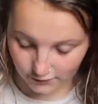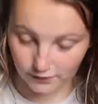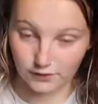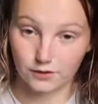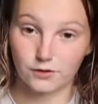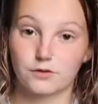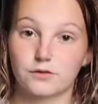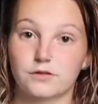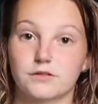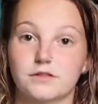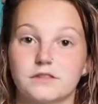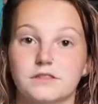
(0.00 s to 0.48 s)

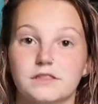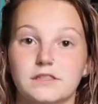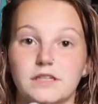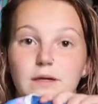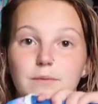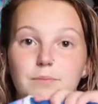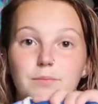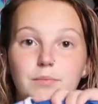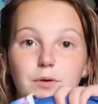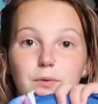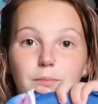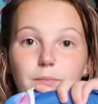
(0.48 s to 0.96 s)
little
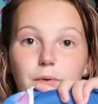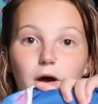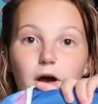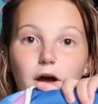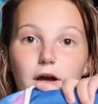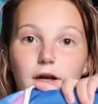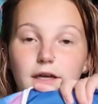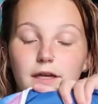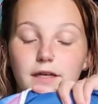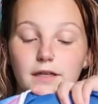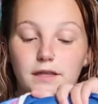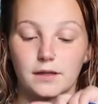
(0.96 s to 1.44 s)
zipper
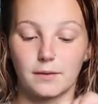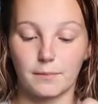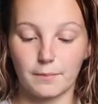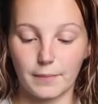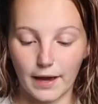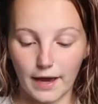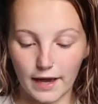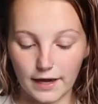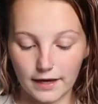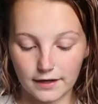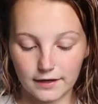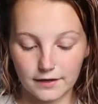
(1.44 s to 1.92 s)
pocket in the
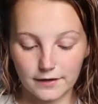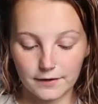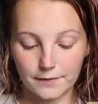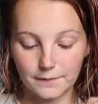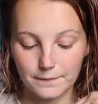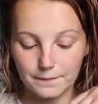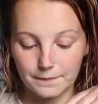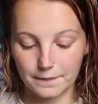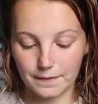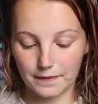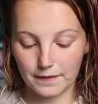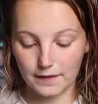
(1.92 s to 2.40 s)
back,
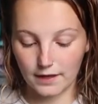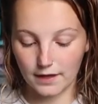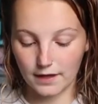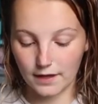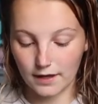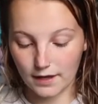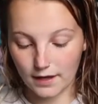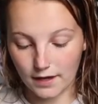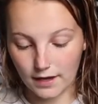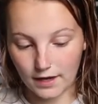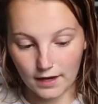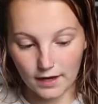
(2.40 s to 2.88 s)

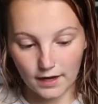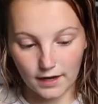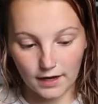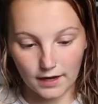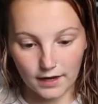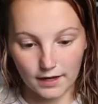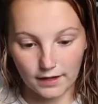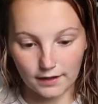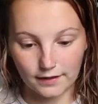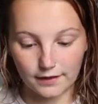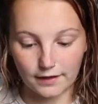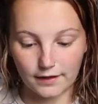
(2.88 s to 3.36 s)

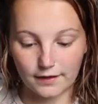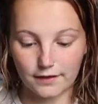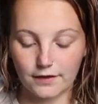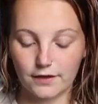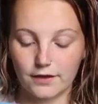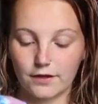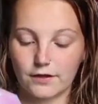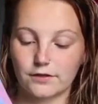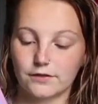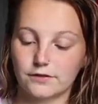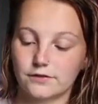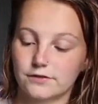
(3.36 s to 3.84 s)
and then
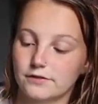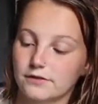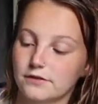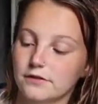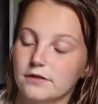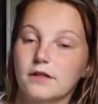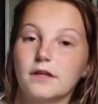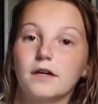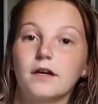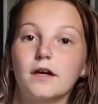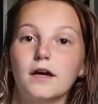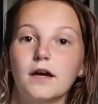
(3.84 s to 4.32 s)
there's
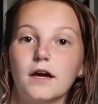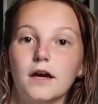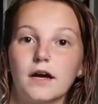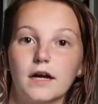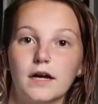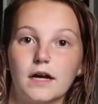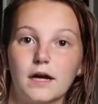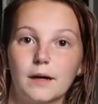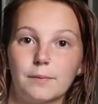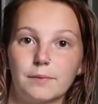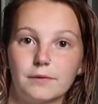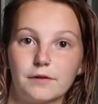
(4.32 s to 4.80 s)
a
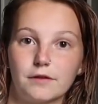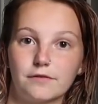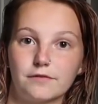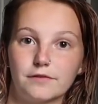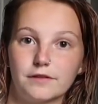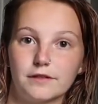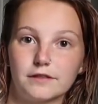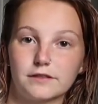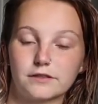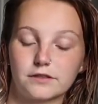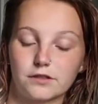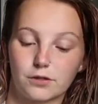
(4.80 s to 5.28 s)
couple of
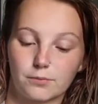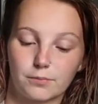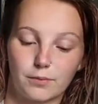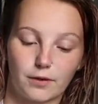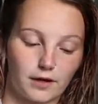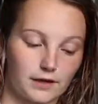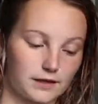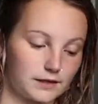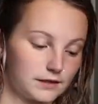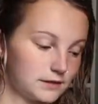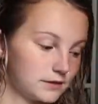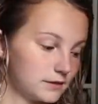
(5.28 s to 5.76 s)
these little
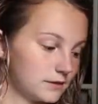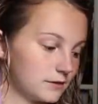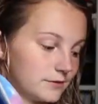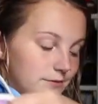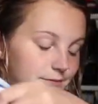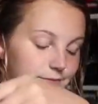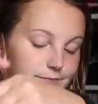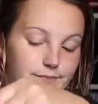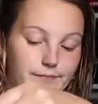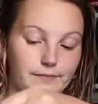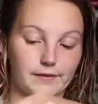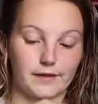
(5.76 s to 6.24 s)
pockets
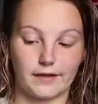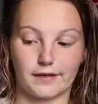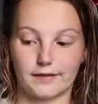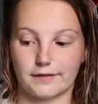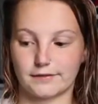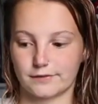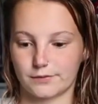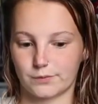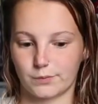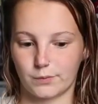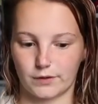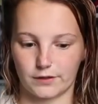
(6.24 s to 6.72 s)

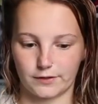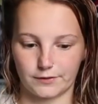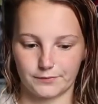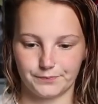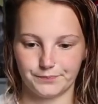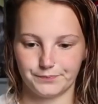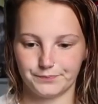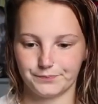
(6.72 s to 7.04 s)
as well.